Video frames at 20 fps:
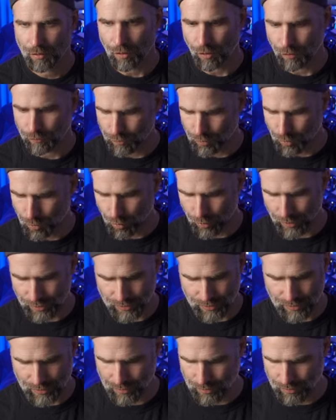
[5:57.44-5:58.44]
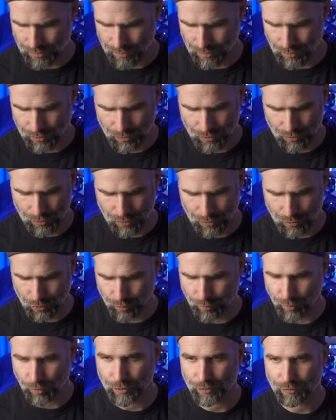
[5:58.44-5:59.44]
Of course.
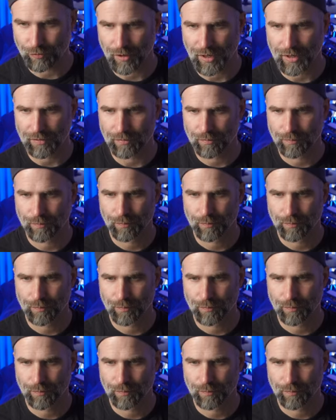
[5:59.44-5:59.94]
two point five.